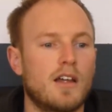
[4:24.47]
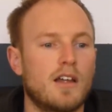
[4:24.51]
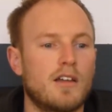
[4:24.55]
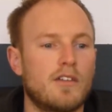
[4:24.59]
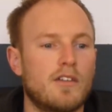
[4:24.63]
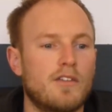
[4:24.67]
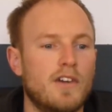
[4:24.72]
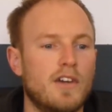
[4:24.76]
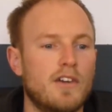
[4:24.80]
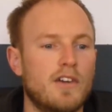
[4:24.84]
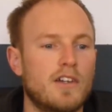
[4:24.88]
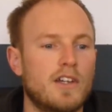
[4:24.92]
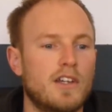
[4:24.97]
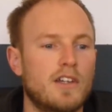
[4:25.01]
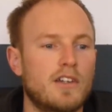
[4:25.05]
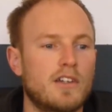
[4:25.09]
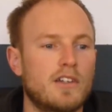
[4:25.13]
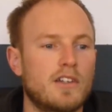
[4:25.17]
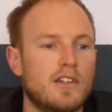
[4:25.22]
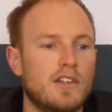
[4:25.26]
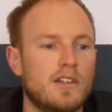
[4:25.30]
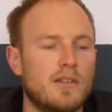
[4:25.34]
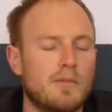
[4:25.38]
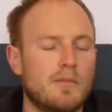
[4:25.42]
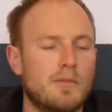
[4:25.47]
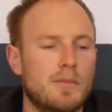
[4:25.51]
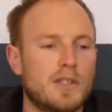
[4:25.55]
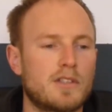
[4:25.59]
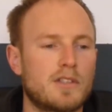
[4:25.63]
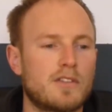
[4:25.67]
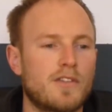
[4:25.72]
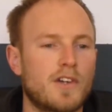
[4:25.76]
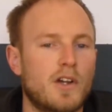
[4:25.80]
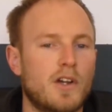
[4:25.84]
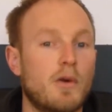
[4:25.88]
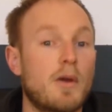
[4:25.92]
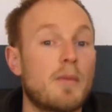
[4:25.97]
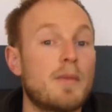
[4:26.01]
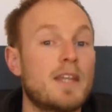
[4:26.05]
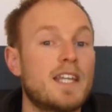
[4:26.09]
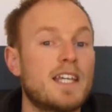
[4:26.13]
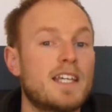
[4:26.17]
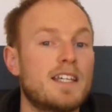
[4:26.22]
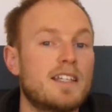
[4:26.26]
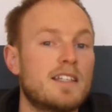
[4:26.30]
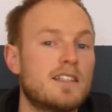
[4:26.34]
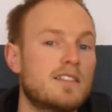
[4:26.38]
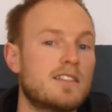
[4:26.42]
a very good piece of
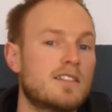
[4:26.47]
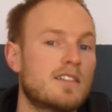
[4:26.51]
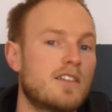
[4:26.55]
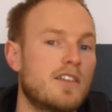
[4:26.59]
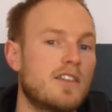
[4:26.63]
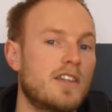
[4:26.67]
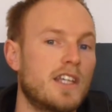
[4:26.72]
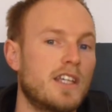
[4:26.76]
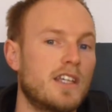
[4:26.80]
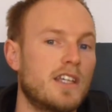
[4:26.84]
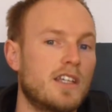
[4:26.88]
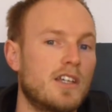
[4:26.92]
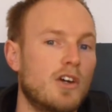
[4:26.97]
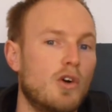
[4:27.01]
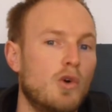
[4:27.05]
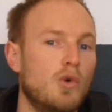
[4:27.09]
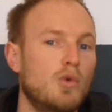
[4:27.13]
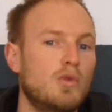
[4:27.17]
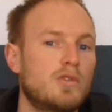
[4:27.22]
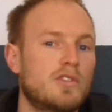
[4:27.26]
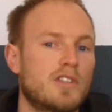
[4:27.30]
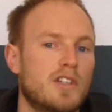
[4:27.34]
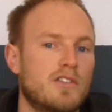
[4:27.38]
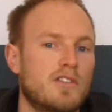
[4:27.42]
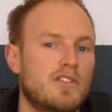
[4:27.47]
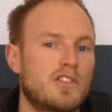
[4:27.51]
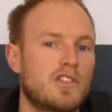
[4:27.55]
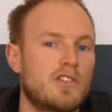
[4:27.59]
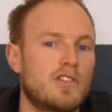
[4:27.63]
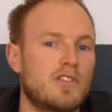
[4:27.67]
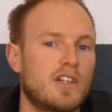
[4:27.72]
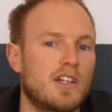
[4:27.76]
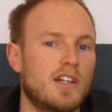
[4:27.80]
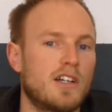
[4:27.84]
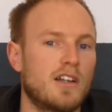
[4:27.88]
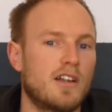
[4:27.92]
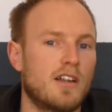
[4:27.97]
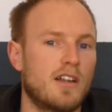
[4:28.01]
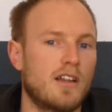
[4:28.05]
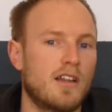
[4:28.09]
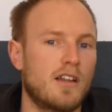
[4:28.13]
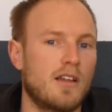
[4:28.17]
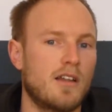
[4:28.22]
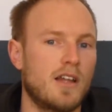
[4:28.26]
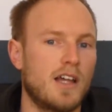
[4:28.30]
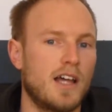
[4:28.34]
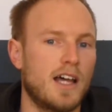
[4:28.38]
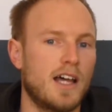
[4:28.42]
equipment is the auto tuner,
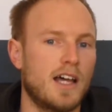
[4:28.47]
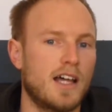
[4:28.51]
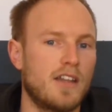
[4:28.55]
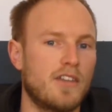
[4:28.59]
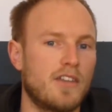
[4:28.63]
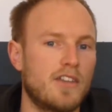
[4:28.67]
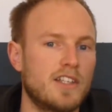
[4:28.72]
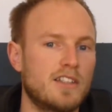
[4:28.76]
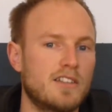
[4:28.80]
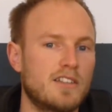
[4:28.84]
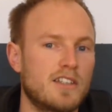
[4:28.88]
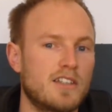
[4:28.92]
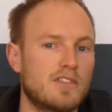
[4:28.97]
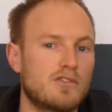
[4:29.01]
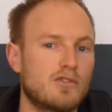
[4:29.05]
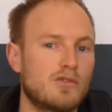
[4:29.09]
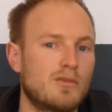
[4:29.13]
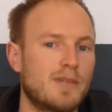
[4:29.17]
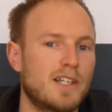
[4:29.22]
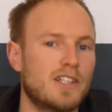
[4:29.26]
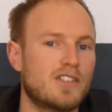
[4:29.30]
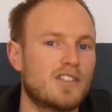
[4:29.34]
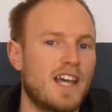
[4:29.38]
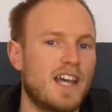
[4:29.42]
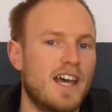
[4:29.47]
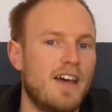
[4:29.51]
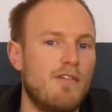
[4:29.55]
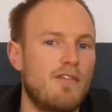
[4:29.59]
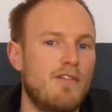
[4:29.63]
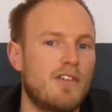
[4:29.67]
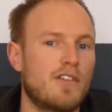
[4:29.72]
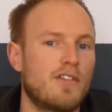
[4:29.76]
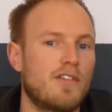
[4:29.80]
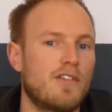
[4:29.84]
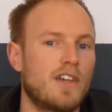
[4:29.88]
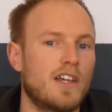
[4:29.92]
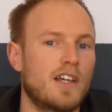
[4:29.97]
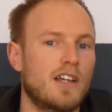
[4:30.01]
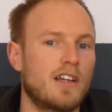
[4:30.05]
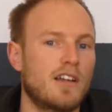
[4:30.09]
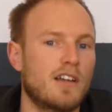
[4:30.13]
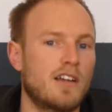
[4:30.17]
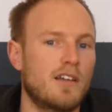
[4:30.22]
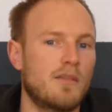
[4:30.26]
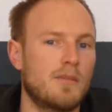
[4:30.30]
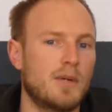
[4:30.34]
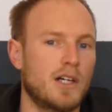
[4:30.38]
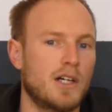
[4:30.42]
and this does almost
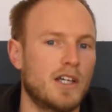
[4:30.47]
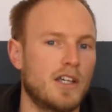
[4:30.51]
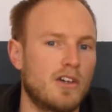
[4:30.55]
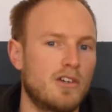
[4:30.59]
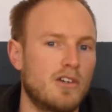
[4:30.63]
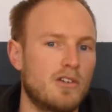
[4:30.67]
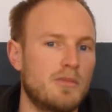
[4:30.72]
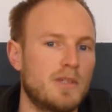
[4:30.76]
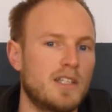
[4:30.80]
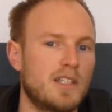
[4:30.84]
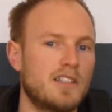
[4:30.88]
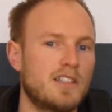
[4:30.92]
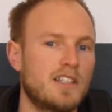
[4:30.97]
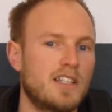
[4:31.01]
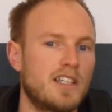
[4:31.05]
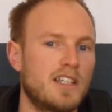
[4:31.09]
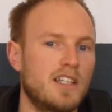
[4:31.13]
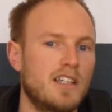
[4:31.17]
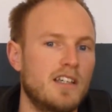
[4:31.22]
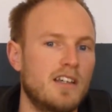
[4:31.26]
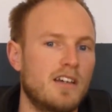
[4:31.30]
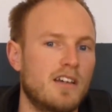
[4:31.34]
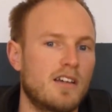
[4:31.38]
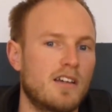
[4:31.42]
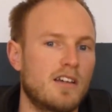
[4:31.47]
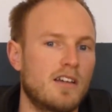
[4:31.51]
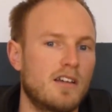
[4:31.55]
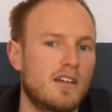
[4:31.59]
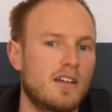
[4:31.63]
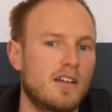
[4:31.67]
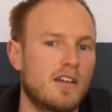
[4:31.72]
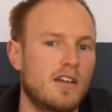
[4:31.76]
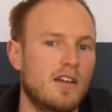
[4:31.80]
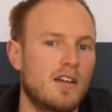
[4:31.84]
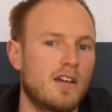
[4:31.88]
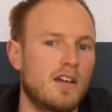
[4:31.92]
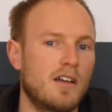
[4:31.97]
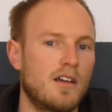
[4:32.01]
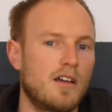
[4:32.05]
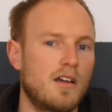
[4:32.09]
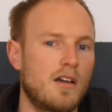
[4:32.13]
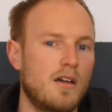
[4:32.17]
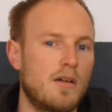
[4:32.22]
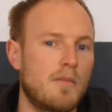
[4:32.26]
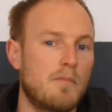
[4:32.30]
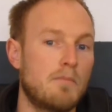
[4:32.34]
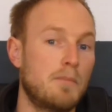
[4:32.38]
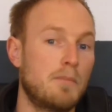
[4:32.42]
everything by OBD.
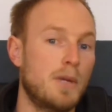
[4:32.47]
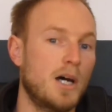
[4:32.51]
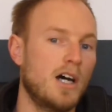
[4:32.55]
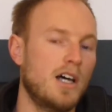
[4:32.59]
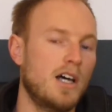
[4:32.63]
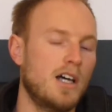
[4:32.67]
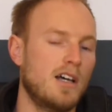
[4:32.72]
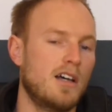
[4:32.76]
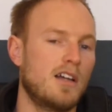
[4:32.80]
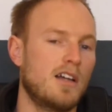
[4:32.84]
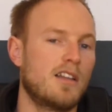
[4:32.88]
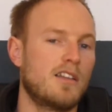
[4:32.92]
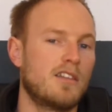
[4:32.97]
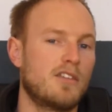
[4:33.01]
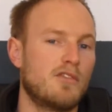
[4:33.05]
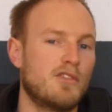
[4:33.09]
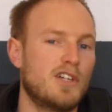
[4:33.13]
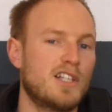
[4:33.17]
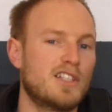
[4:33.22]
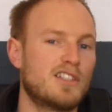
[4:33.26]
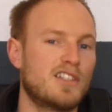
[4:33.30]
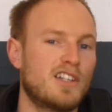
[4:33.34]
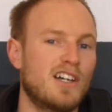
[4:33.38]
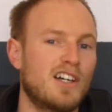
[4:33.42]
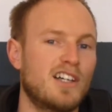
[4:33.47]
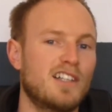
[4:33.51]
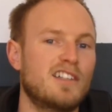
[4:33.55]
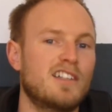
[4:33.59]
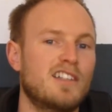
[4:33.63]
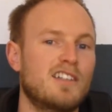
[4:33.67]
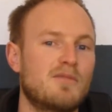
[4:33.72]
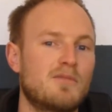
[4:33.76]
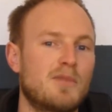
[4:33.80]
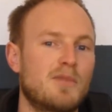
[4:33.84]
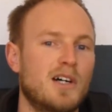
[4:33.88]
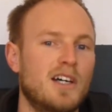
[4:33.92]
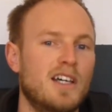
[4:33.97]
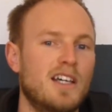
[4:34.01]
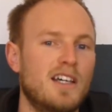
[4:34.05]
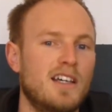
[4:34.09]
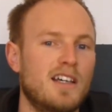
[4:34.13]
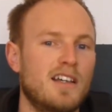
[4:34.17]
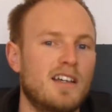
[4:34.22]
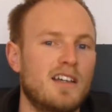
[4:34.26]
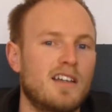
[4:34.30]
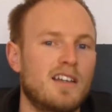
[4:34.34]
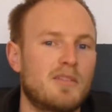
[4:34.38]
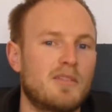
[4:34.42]
But the reason I didn't buy
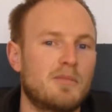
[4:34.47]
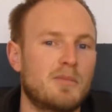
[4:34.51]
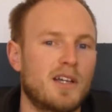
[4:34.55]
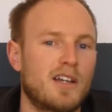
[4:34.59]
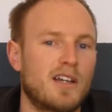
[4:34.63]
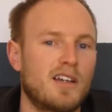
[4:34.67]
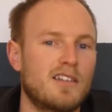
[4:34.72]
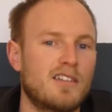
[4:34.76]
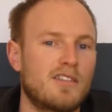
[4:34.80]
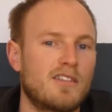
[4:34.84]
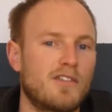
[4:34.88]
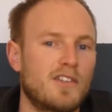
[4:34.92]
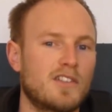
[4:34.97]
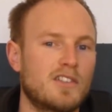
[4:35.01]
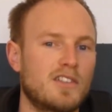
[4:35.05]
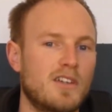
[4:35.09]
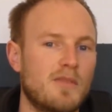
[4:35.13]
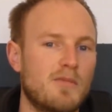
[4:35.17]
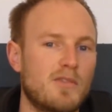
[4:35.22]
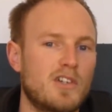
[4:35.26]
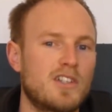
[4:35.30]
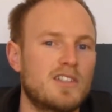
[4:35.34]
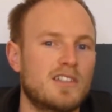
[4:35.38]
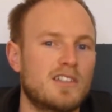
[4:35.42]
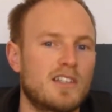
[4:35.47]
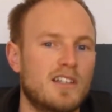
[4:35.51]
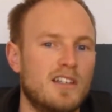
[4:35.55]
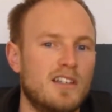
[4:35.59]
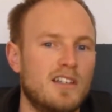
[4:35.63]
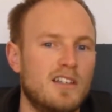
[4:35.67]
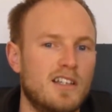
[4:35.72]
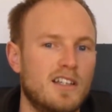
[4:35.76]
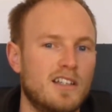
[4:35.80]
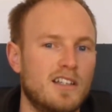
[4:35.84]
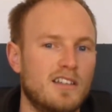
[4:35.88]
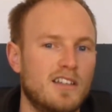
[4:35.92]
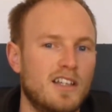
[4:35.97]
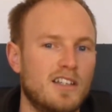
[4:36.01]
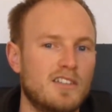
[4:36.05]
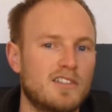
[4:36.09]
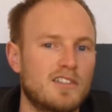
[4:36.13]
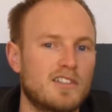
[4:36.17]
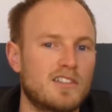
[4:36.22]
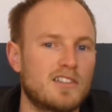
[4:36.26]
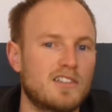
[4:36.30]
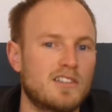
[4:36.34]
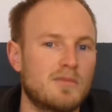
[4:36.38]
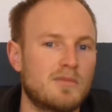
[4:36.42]
it is because for some reason it
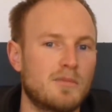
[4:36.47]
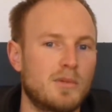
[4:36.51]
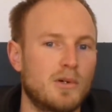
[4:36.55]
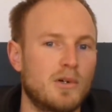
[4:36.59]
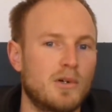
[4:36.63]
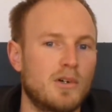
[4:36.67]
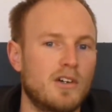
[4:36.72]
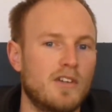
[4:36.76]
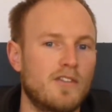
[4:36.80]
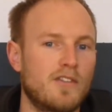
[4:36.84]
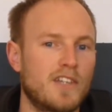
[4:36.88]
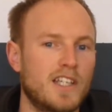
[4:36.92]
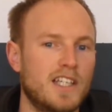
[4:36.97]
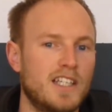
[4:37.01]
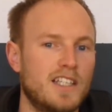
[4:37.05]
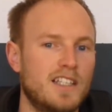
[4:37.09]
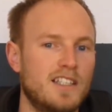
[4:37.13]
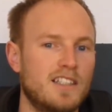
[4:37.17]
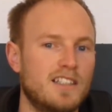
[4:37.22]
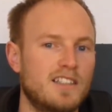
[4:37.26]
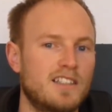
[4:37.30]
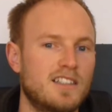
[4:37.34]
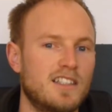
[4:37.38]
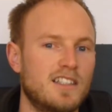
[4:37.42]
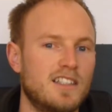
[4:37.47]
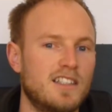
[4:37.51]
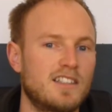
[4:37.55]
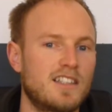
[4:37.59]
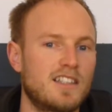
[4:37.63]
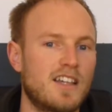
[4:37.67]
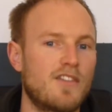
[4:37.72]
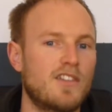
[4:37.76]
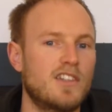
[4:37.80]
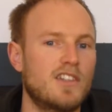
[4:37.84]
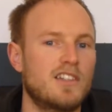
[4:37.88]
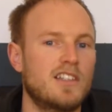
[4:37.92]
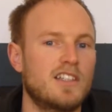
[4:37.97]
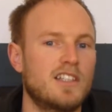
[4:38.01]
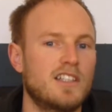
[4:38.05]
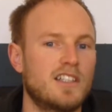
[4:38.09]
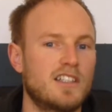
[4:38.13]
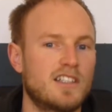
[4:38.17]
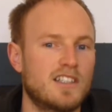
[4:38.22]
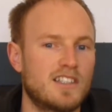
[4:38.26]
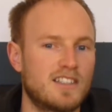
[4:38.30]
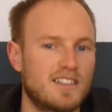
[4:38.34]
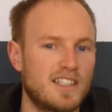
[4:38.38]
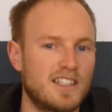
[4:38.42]
doesn't support the
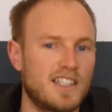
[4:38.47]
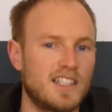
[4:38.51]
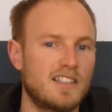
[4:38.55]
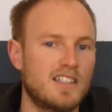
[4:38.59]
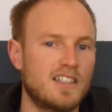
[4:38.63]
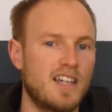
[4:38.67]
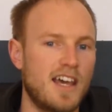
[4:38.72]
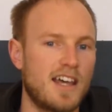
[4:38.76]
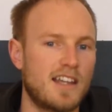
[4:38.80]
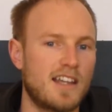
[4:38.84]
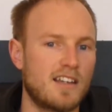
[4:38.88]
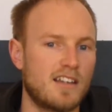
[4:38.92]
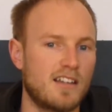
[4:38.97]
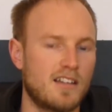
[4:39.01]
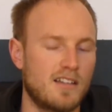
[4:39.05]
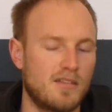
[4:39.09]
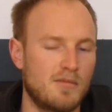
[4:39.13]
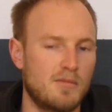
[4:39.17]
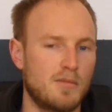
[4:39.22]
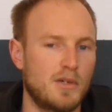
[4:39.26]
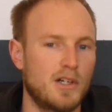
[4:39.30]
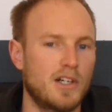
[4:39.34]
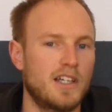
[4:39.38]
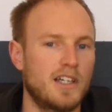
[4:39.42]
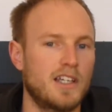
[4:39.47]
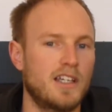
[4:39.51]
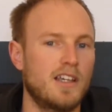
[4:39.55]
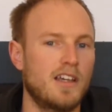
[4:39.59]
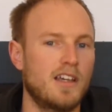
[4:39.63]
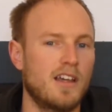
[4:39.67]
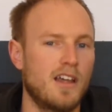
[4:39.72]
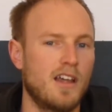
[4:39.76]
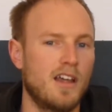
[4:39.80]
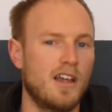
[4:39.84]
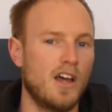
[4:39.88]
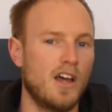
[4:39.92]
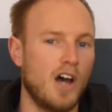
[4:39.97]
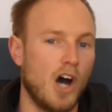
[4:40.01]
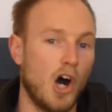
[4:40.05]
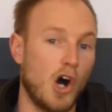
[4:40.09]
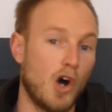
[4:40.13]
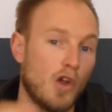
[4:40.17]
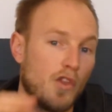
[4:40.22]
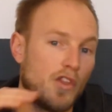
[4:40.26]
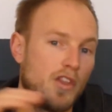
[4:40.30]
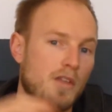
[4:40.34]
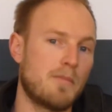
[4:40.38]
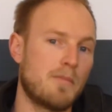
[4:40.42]
EDC17C10 by
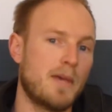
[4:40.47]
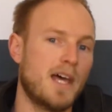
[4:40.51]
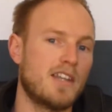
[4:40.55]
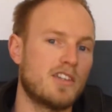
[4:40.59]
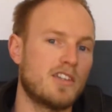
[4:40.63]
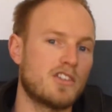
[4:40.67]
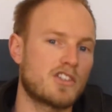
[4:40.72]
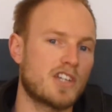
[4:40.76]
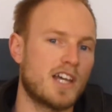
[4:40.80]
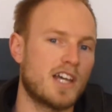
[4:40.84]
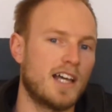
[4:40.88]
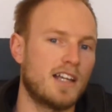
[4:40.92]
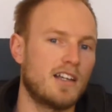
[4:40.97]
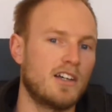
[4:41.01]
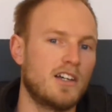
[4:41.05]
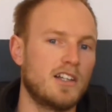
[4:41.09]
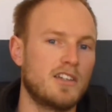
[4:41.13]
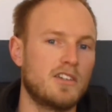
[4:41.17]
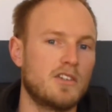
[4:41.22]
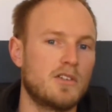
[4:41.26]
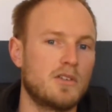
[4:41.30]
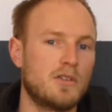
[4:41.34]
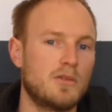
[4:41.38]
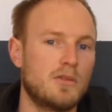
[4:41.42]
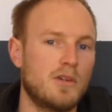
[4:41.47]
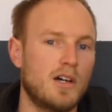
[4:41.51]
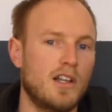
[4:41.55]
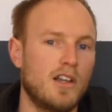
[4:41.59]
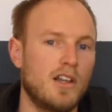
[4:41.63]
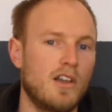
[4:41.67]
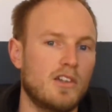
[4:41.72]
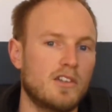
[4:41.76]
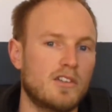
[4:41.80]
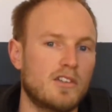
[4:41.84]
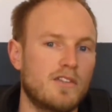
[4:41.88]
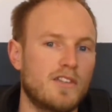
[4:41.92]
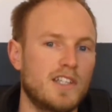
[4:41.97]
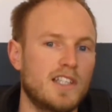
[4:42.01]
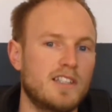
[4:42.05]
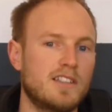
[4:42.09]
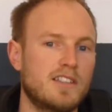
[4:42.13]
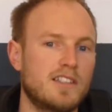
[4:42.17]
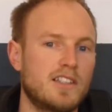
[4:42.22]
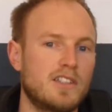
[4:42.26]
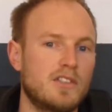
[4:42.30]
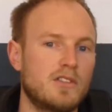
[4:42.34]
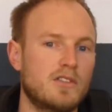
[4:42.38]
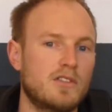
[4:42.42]
on the bench, and I do a lot of
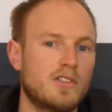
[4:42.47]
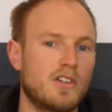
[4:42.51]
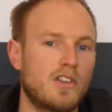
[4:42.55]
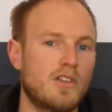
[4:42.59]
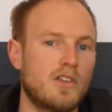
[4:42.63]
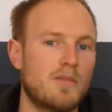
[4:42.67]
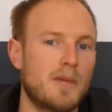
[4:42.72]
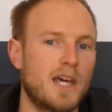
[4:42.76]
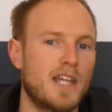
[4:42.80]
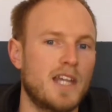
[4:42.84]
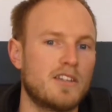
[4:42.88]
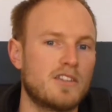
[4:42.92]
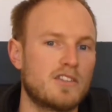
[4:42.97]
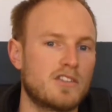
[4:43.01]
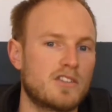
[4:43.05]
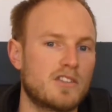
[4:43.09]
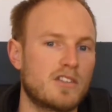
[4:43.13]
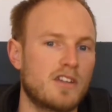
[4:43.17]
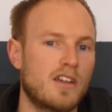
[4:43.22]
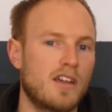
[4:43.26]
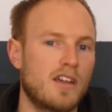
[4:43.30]
ECUs on the bench.